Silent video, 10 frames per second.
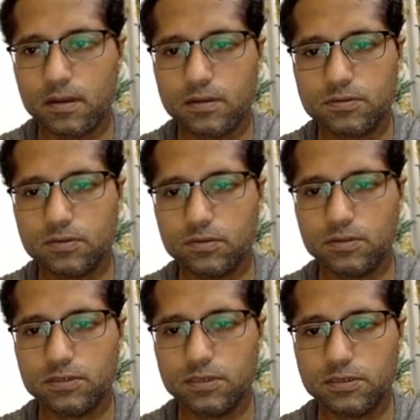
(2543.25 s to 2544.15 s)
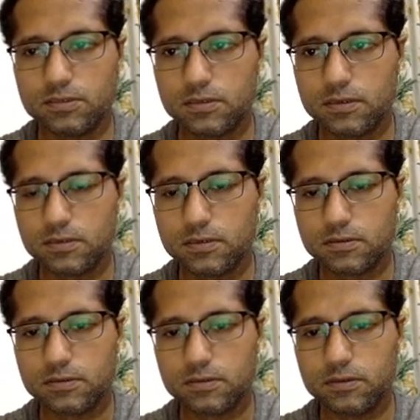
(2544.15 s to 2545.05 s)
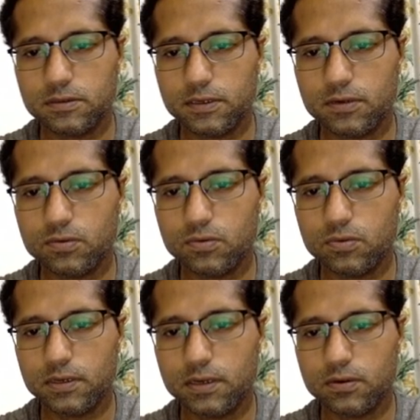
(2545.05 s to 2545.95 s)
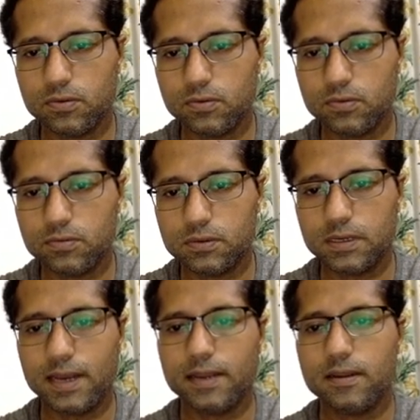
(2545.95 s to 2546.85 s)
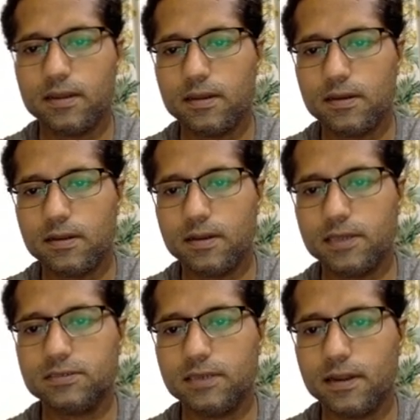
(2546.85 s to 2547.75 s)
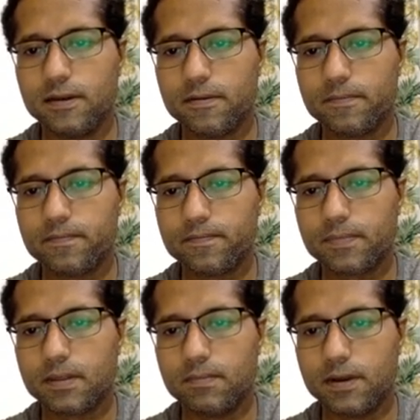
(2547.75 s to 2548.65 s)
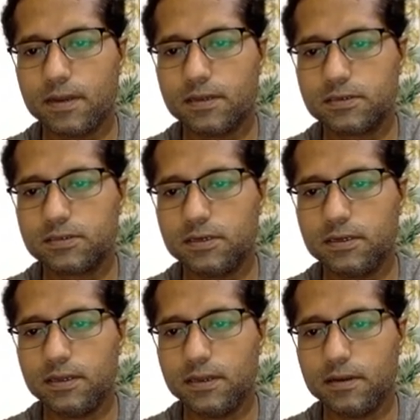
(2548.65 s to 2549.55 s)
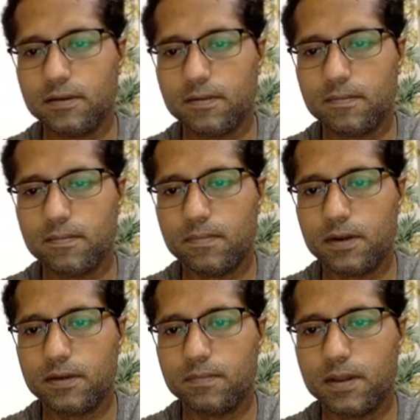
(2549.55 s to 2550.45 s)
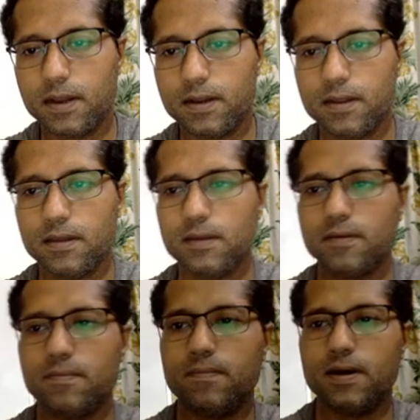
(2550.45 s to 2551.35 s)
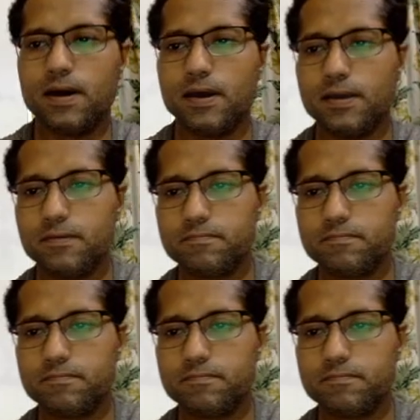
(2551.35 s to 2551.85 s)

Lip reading: So this is 32 into 9 less than minus 13 multiplied by